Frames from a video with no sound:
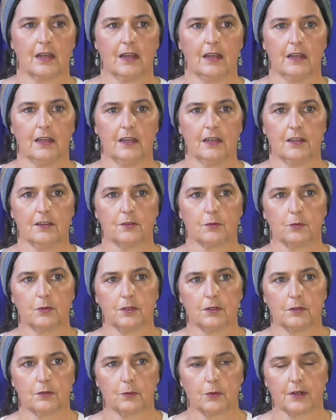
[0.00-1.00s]
And
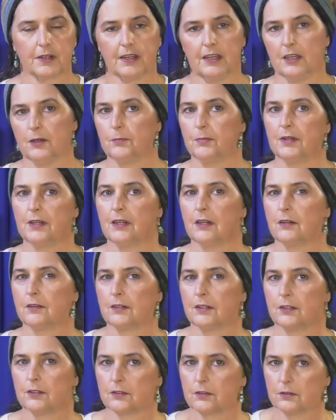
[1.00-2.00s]
we're, we're camping
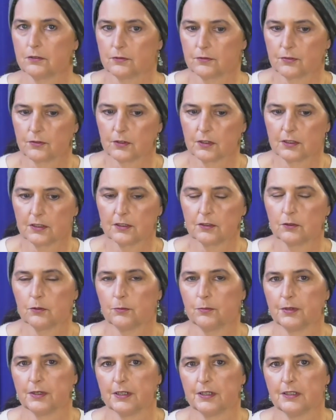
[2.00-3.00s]
out here for a little
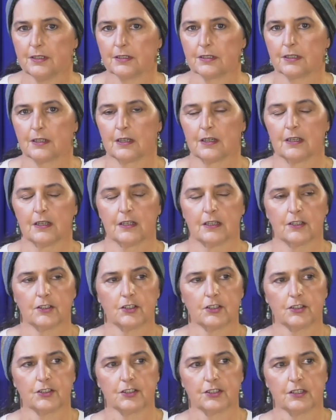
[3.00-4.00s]
bit
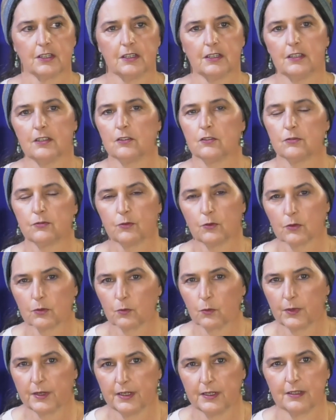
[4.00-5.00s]
to study the four
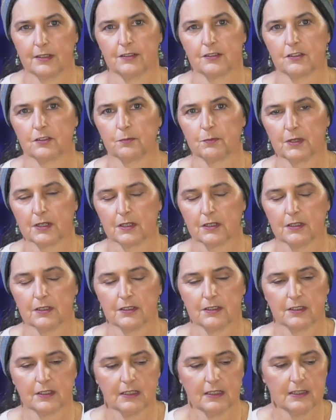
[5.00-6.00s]
winds
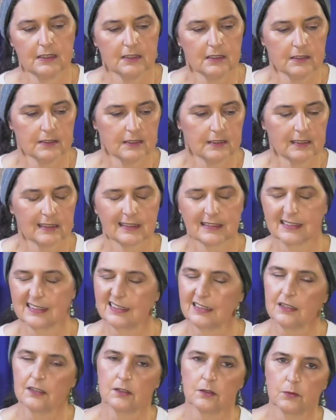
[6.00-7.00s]
because in the sixth
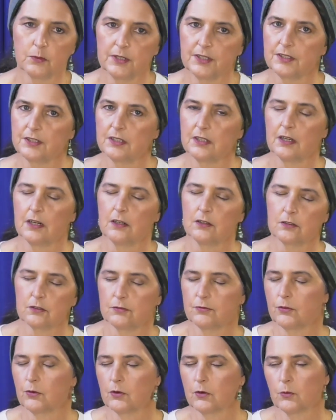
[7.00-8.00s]
seal we see how the
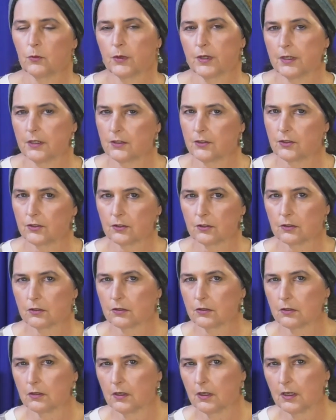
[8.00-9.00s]
four winds
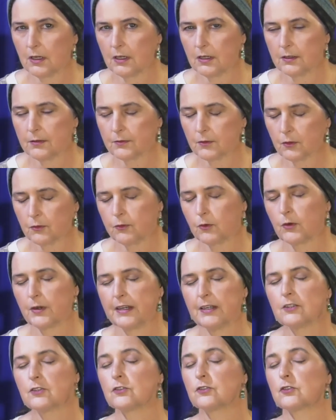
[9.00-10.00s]
are uh, the four
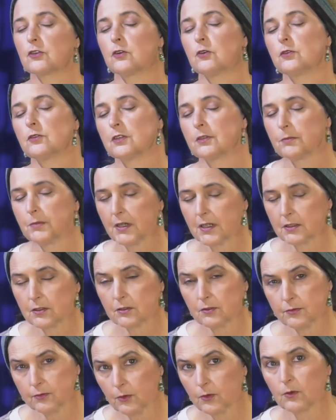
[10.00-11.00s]
angels are holding back
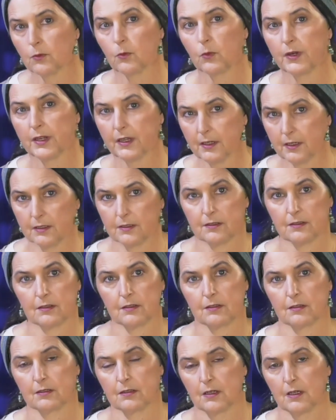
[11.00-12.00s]
the four
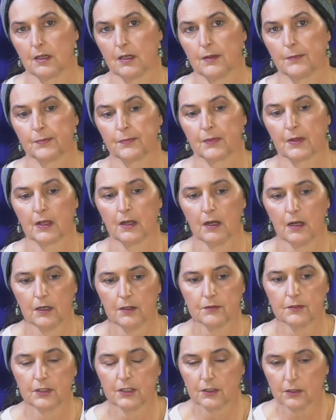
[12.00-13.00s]
winds
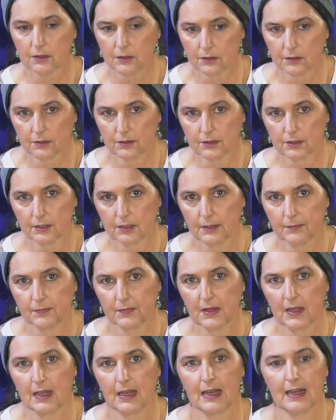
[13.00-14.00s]
of the earth.
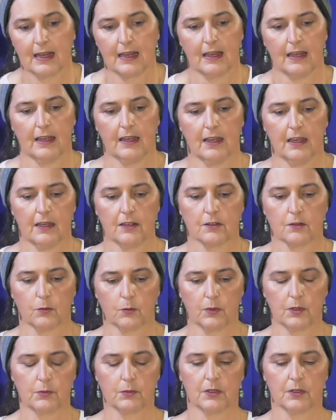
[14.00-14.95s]
And we